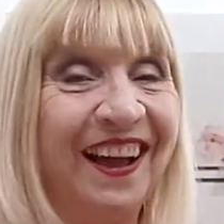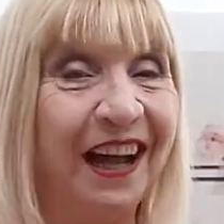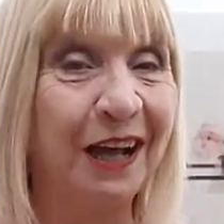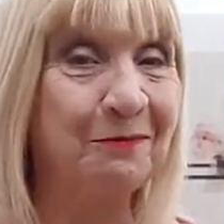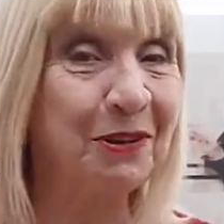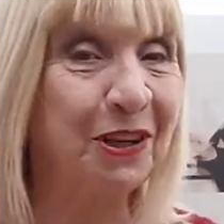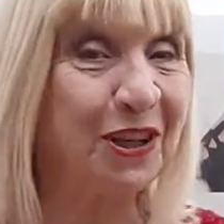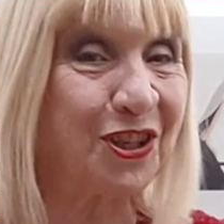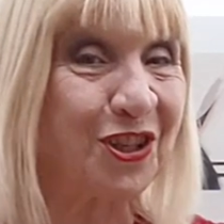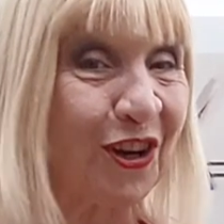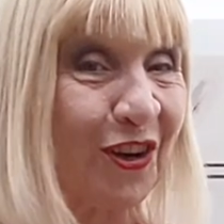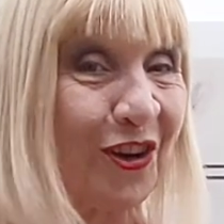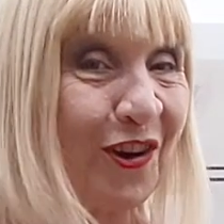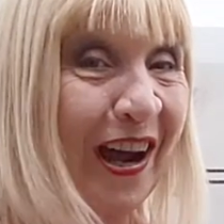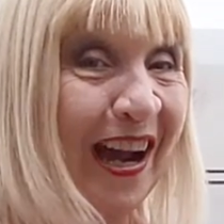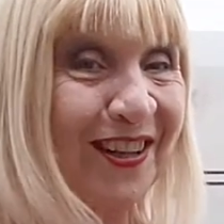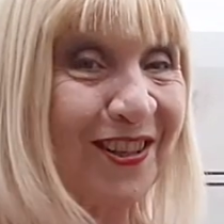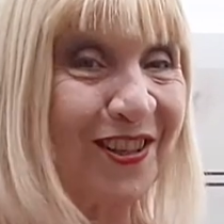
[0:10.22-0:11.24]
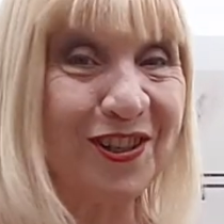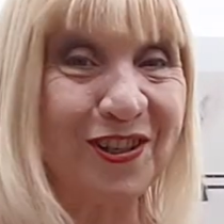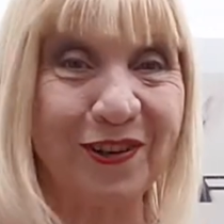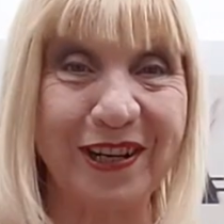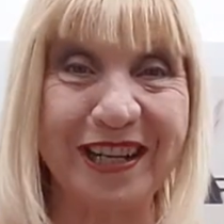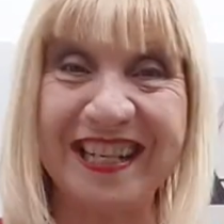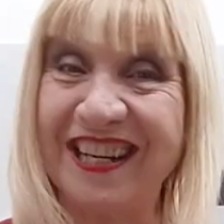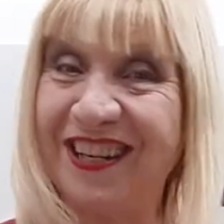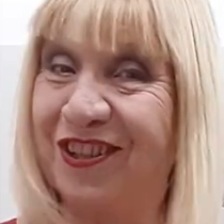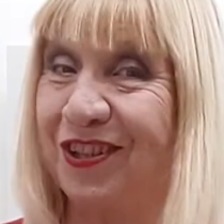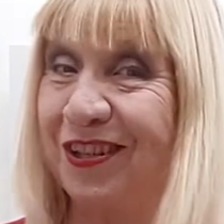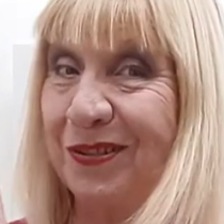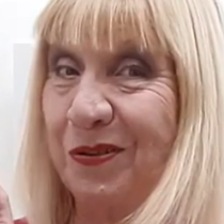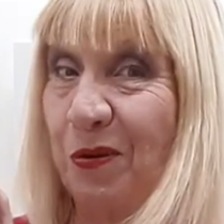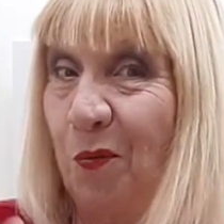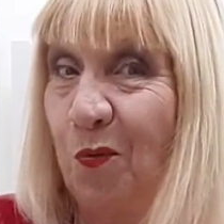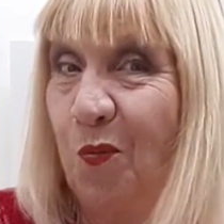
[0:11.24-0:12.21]
I'm going to show you how to do it in
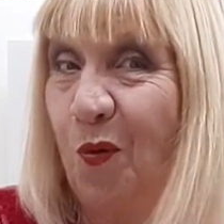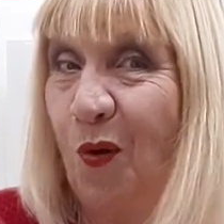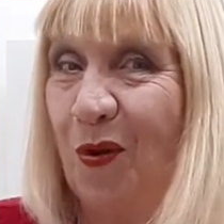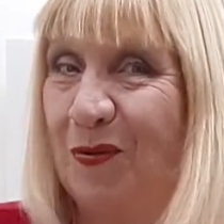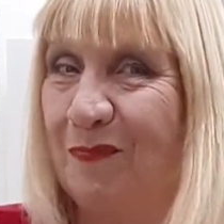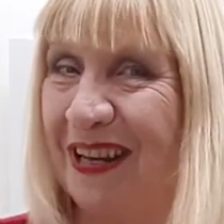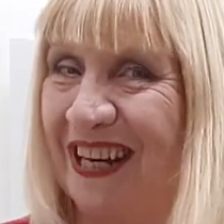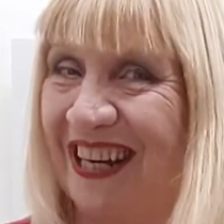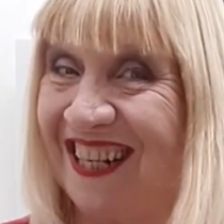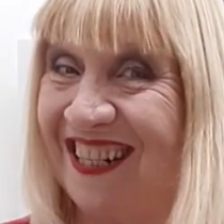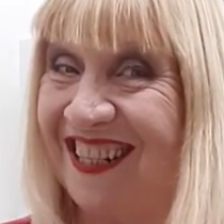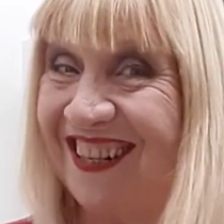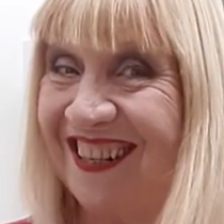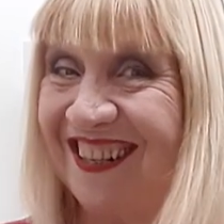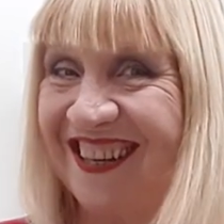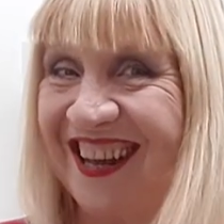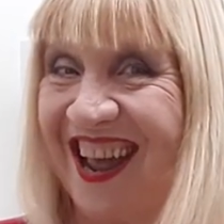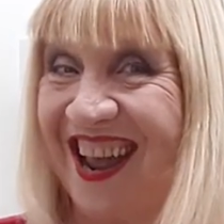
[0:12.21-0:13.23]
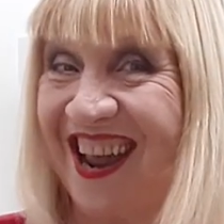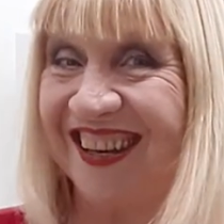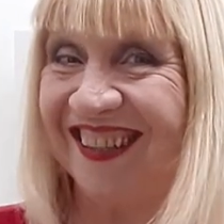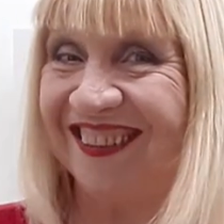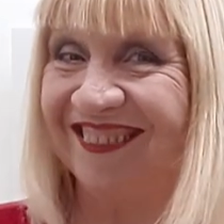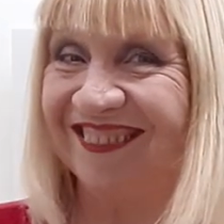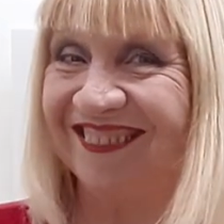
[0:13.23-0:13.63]
just 1 minute a day.